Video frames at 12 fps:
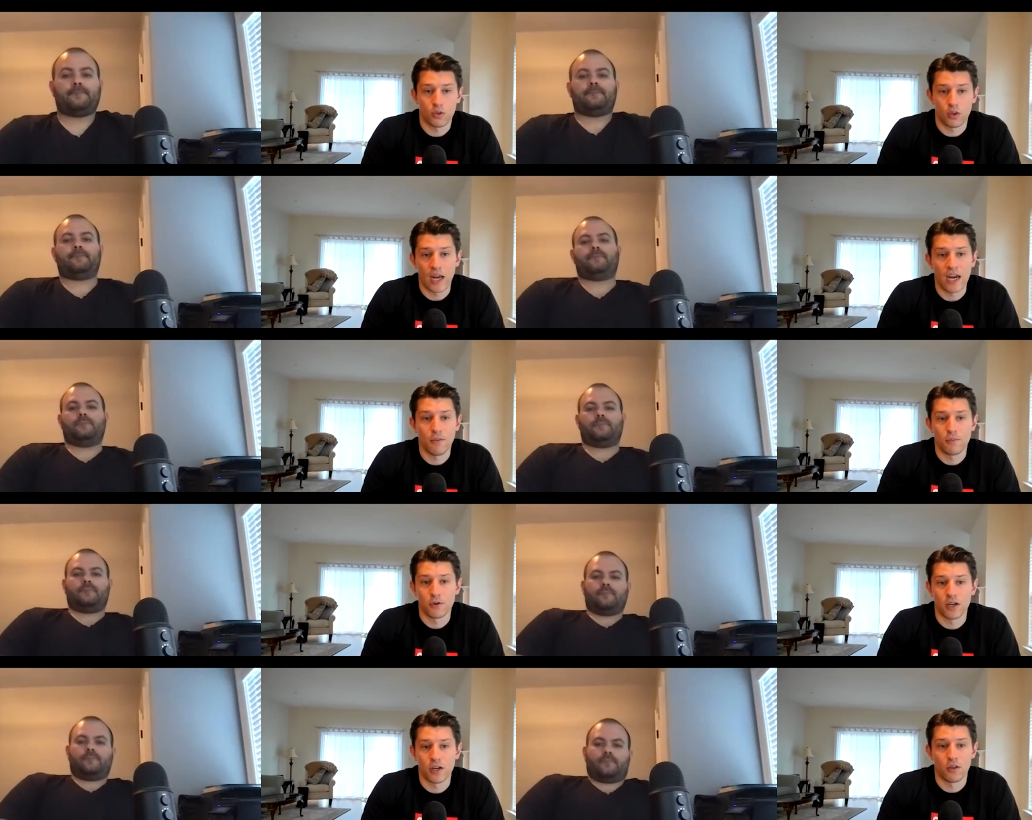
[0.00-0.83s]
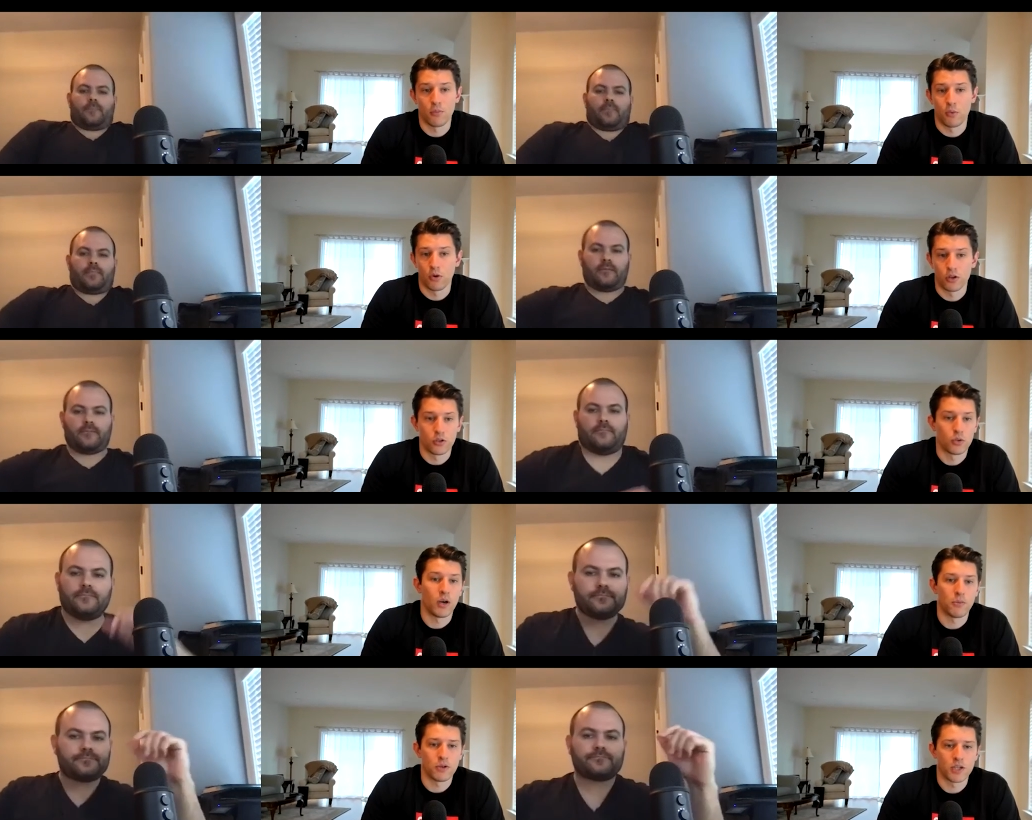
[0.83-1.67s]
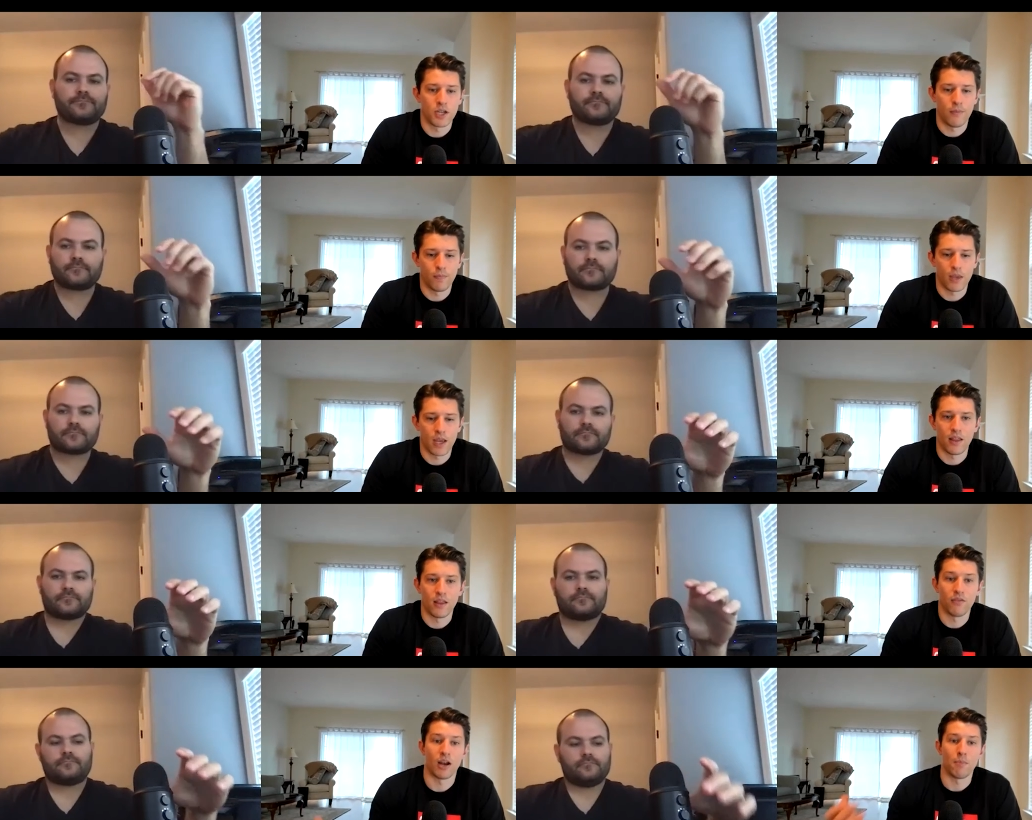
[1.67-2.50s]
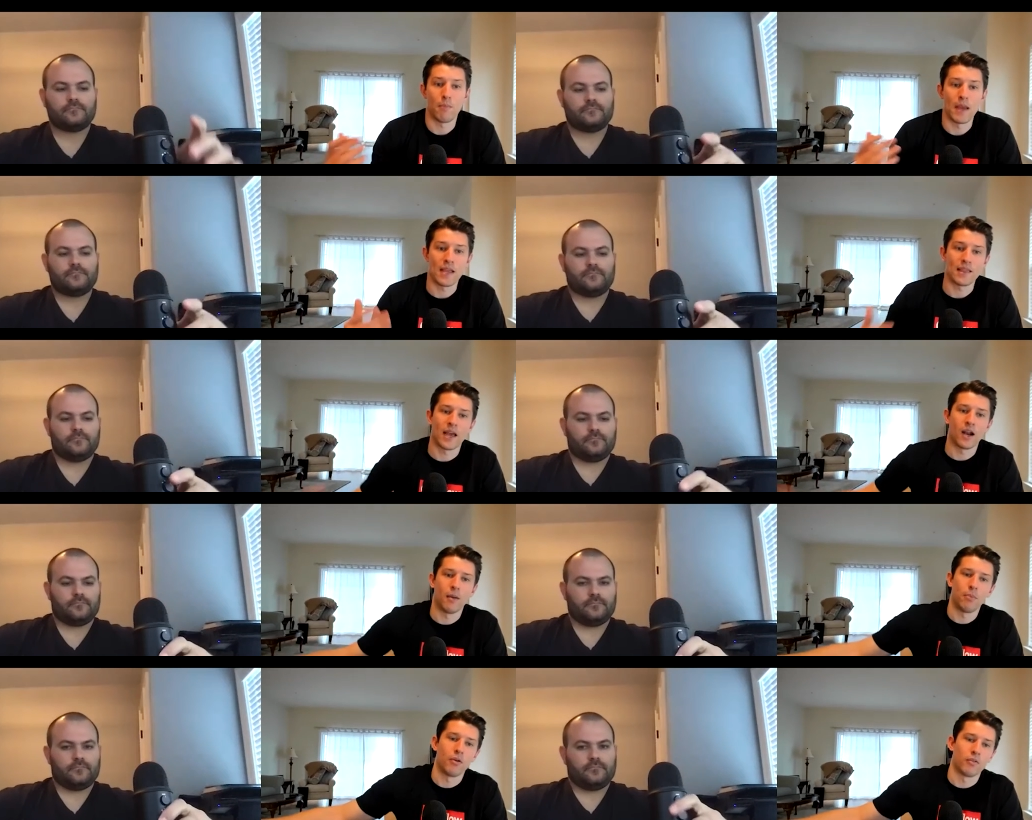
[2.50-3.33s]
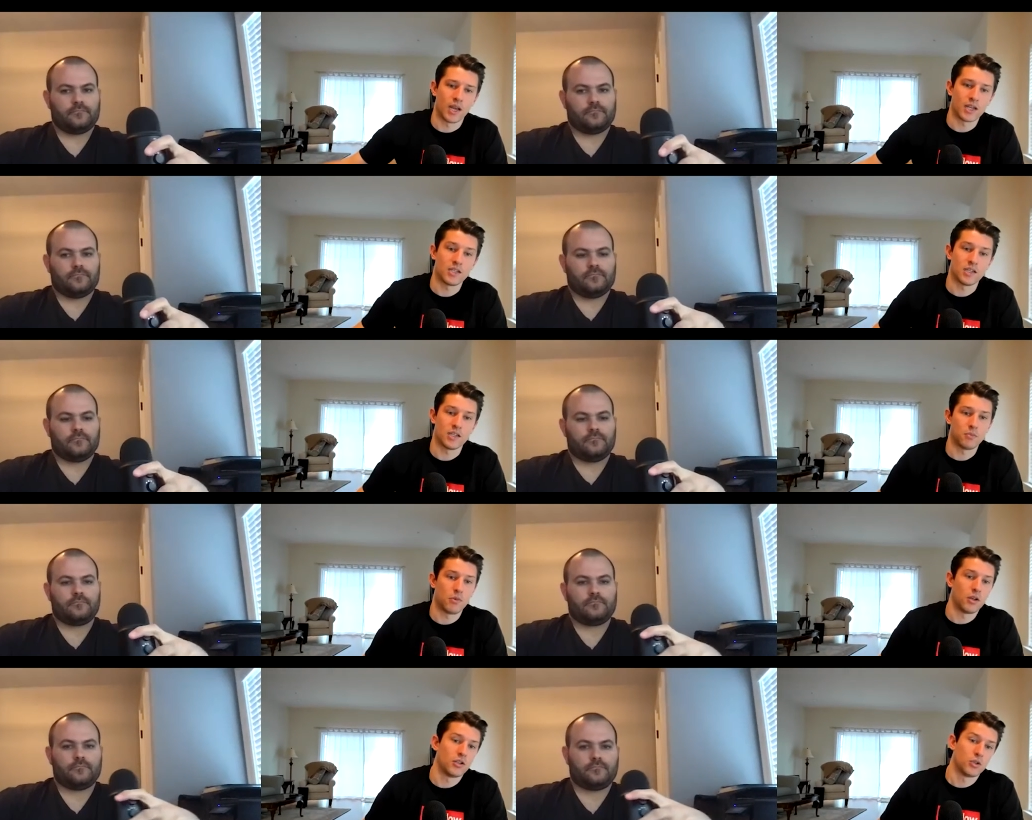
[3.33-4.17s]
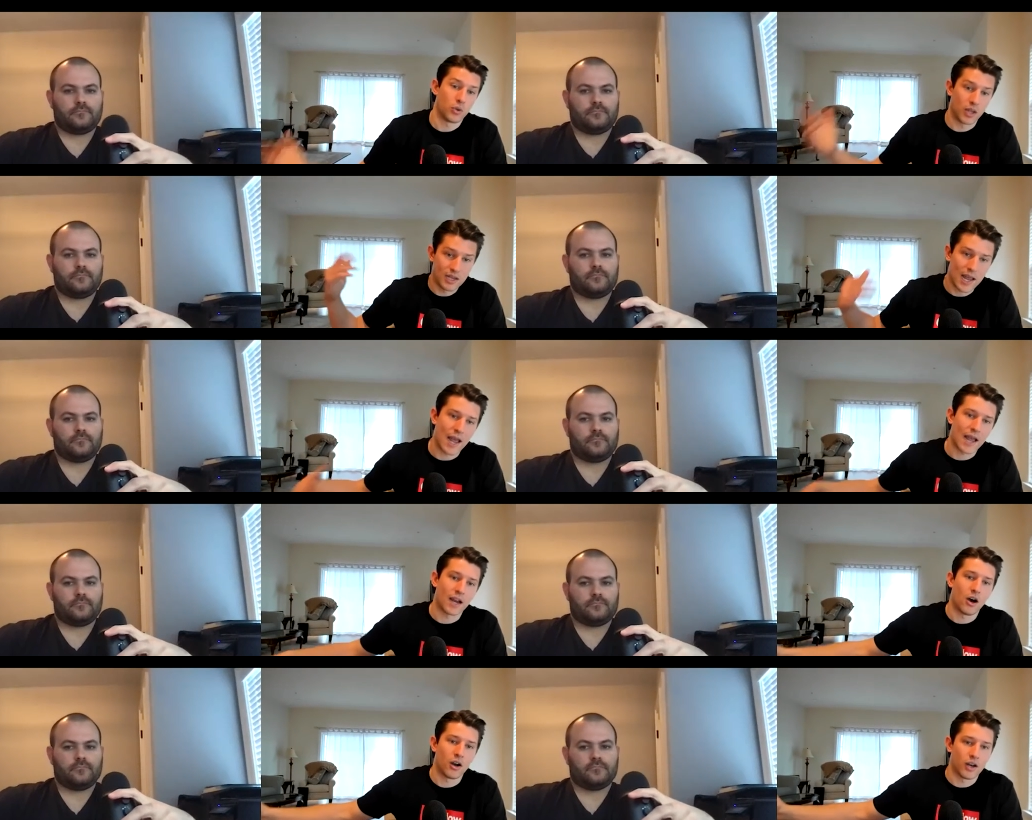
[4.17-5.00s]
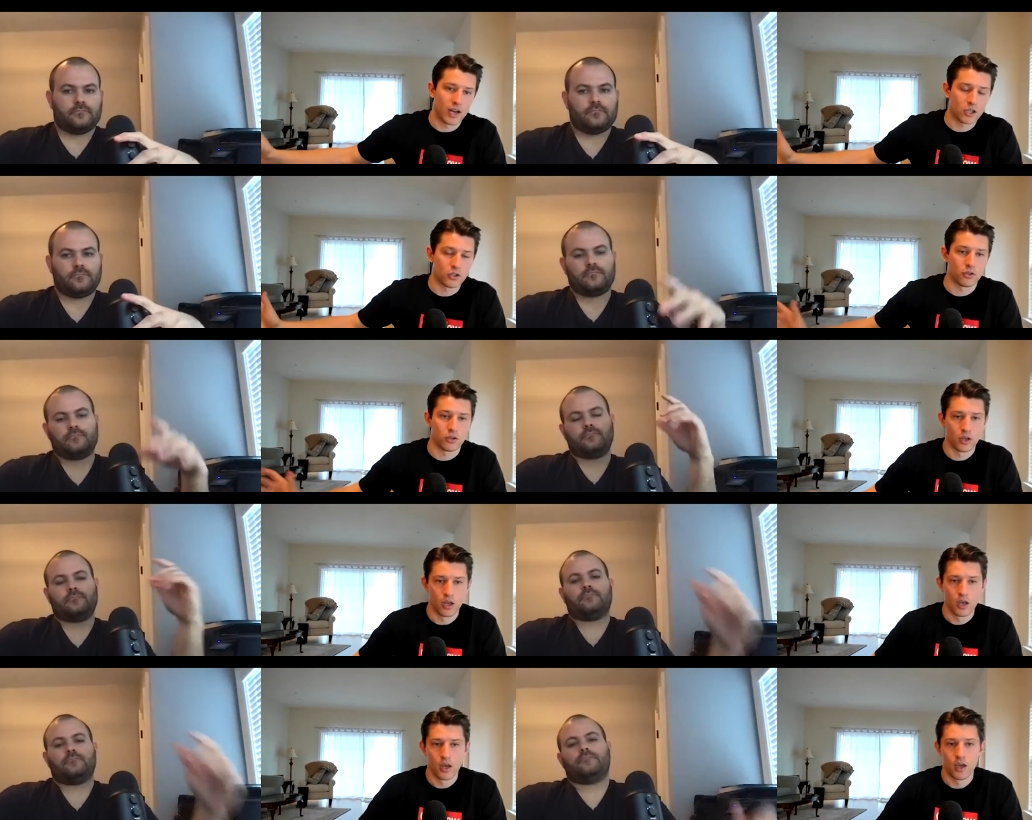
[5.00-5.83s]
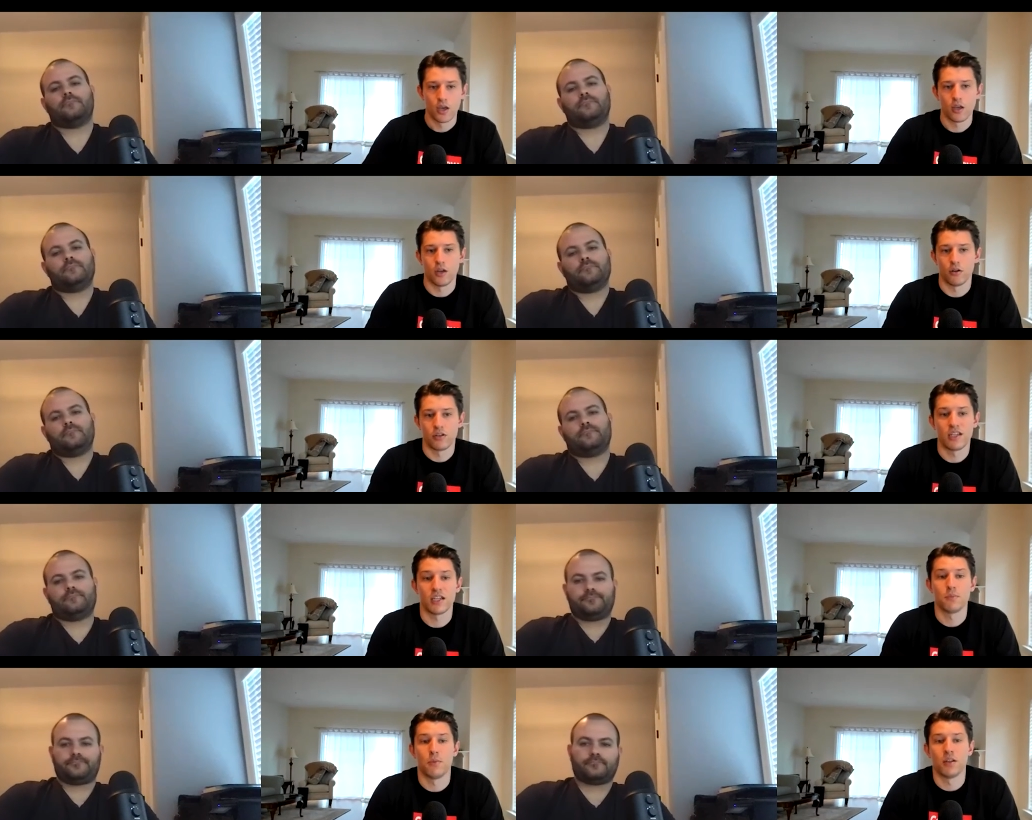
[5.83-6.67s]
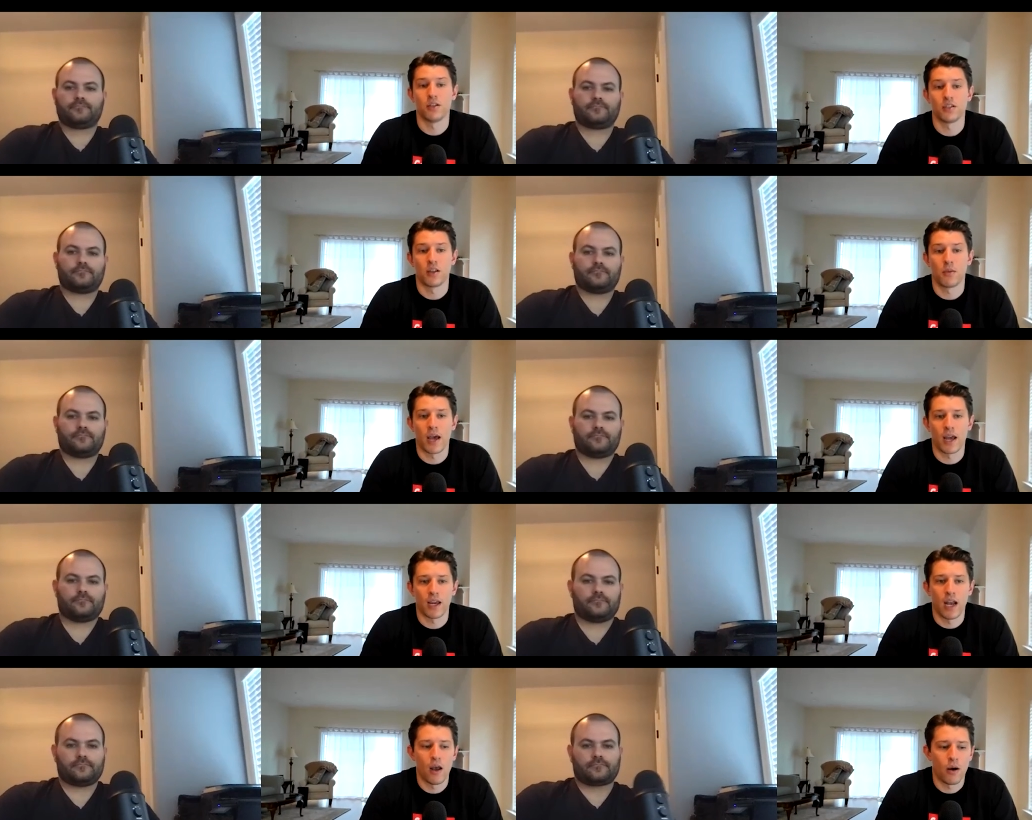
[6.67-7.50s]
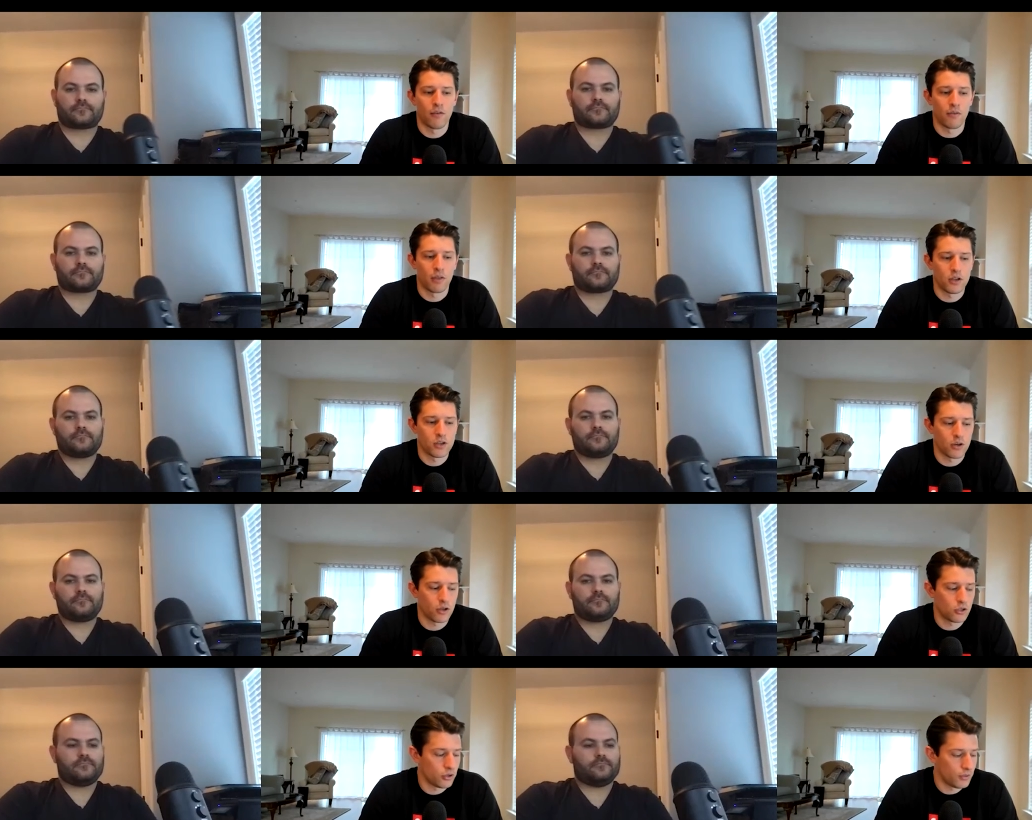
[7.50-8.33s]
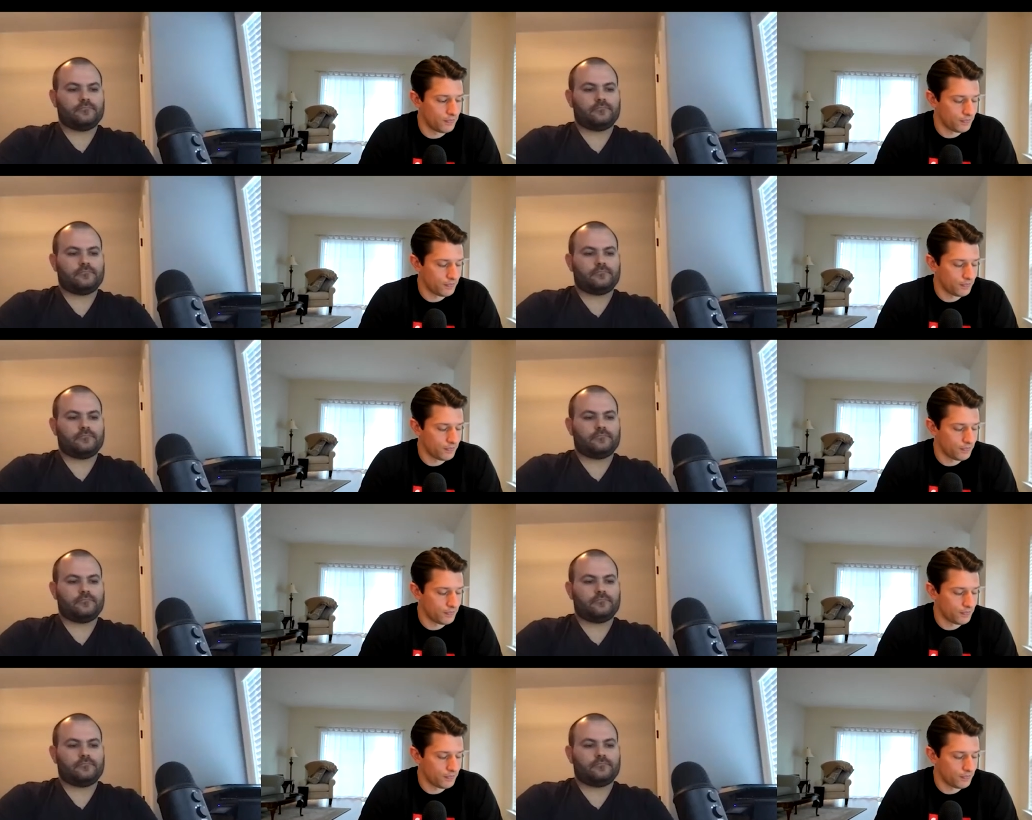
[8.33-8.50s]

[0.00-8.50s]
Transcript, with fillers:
Speaker 1: 80% of the mortgage or 20% and then they've got to make that up over the next six months or they tack on an extra you know six months on the back end however they structure it